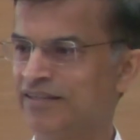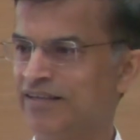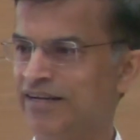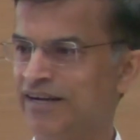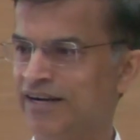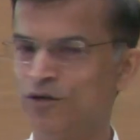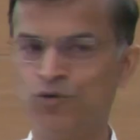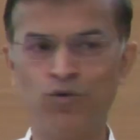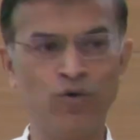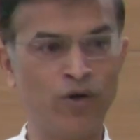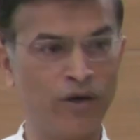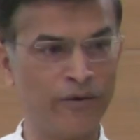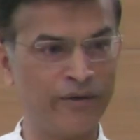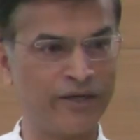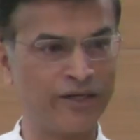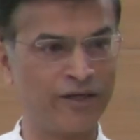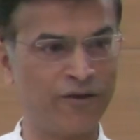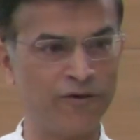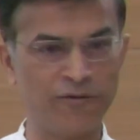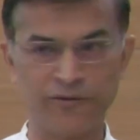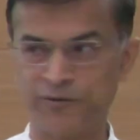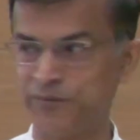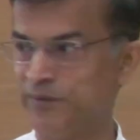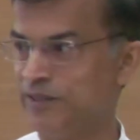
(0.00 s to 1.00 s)
And whoever
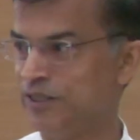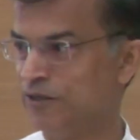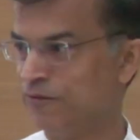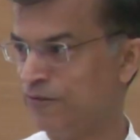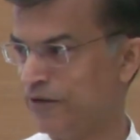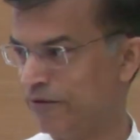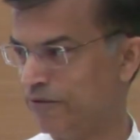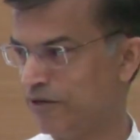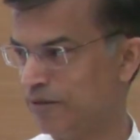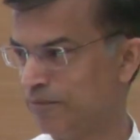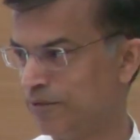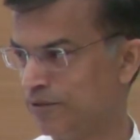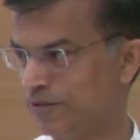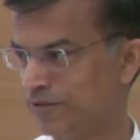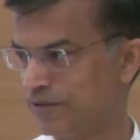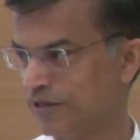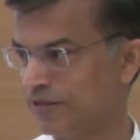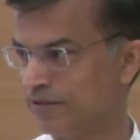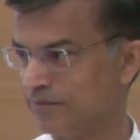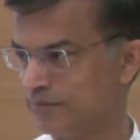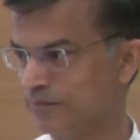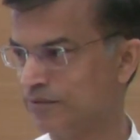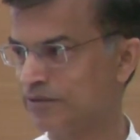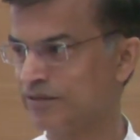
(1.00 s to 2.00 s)
gives me the favorable
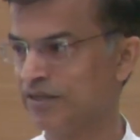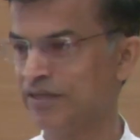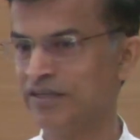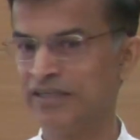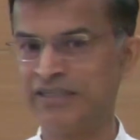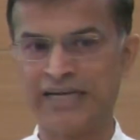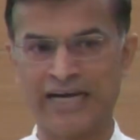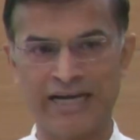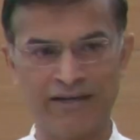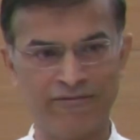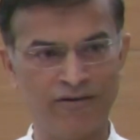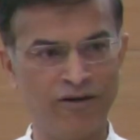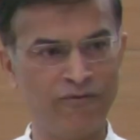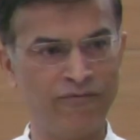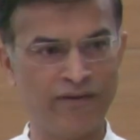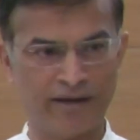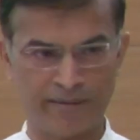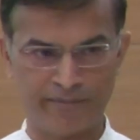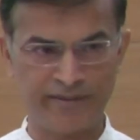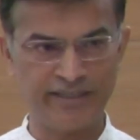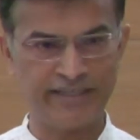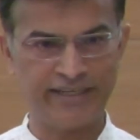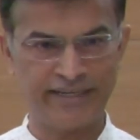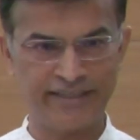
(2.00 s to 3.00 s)
terms, I will
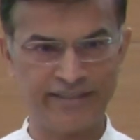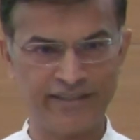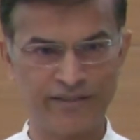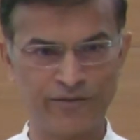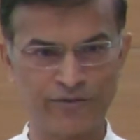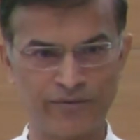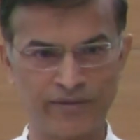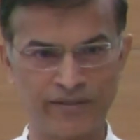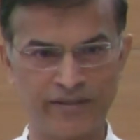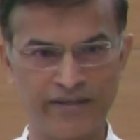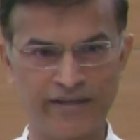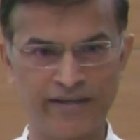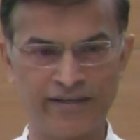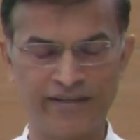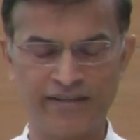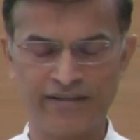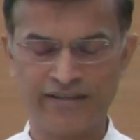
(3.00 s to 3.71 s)
fabricate it over there.